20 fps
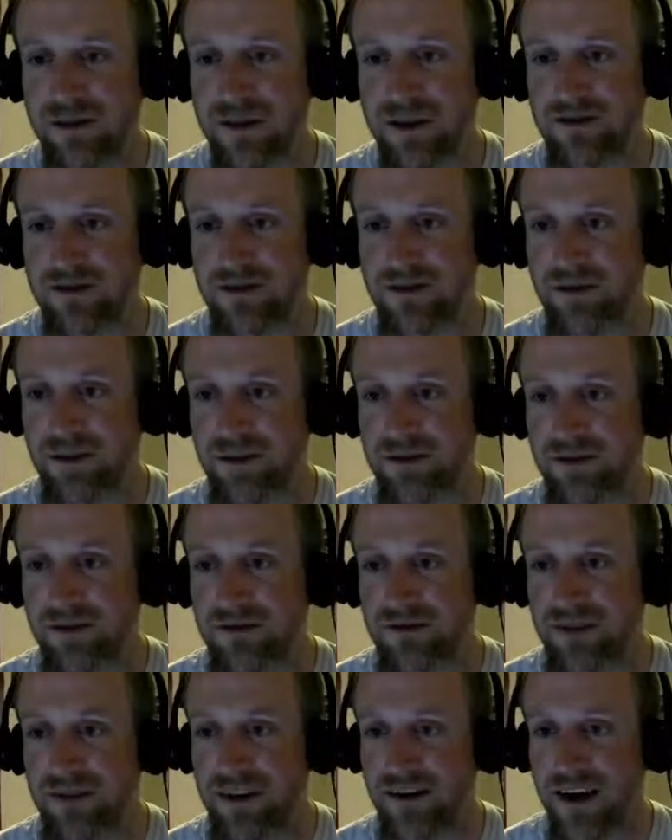That would just be
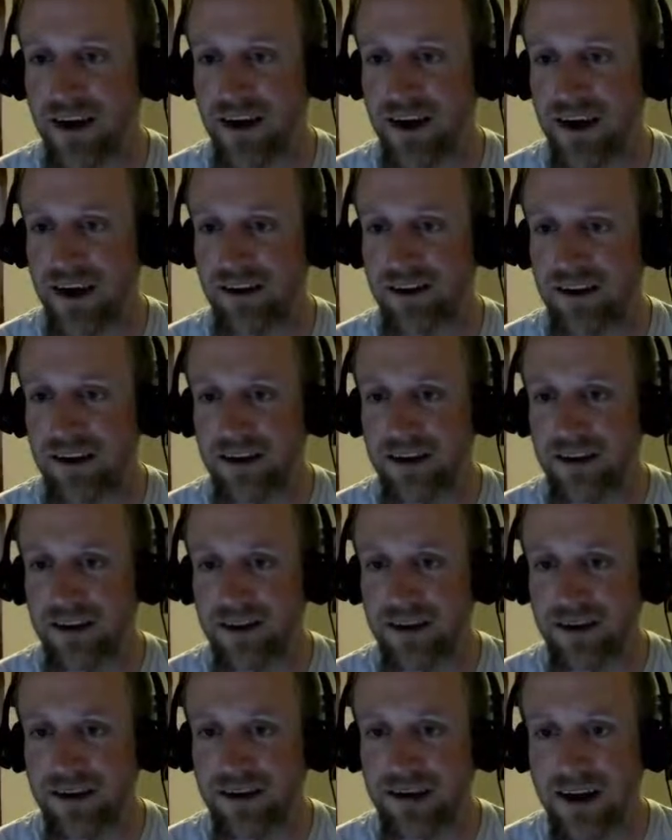too fantastic.
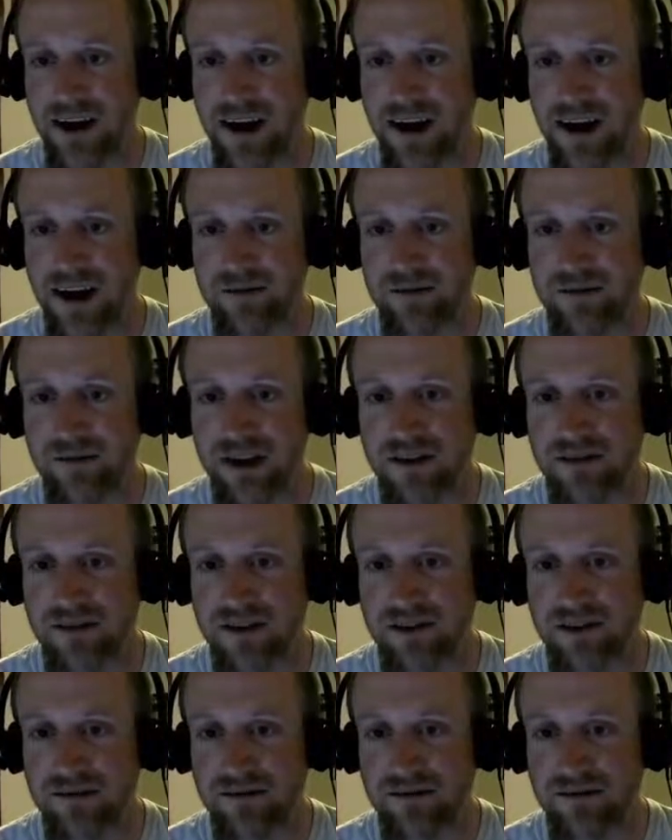I don't believe it.